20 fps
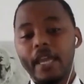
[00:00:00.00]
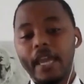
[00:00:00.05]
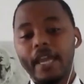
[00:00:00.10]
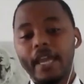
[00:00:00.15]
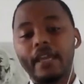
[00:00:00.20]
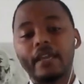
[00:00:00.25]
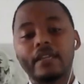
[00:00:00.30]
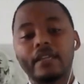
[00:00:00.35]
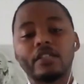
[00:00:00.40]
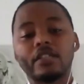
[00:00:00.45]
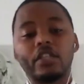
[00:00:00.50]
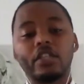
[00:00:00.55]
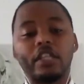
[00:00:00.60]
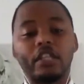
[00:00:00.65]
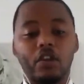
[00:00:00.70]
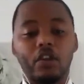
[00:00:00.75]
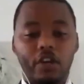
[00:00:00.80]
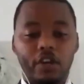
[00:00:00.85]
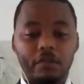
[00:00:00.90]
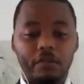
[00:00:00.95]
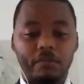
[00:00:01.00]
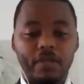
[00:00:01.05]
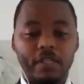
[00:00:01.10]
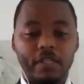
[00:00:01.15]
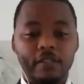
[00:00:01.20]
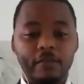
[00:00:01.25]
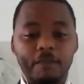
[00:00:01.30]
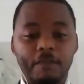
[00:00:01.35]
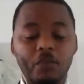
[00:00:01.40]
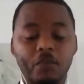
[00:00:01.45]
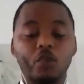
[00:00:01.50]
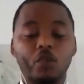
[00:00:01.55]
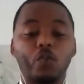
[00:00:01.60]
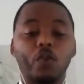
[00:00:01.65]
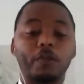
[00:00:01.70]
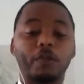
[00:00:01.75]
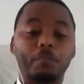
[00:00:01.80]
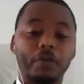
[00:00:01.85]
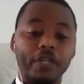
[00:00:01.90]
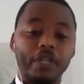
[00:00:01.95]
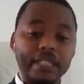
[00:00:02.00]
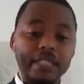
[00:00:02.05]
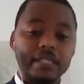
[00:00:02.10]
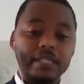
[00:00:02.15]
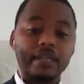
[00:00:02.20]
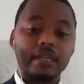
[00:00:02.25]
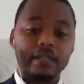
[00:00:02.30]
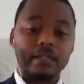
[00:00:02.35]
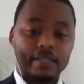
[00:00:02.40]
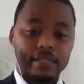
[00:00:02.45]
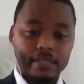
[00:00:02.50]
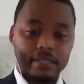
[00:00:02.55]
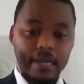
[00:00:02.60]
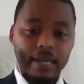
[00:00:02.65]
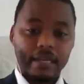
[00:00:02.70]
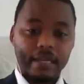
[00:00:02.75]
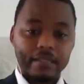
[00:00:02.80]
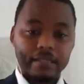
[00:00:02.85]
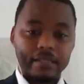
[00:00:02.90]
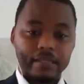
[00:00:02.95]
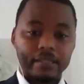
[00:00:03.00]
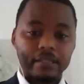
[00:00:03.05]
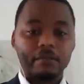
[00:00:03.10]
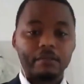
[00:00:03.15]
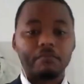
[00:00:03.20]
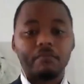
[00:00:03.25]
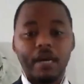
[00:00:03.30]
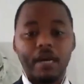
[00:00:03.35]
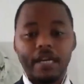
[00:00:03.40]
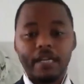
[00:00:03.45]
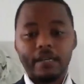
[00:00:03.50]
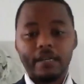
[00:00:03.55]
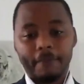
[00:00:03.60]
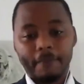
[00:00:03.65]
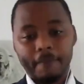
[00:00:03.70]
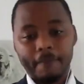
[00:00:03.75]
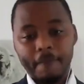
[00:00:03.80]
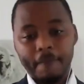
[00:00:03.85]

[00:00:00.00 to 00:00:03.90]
and economics with political science minor,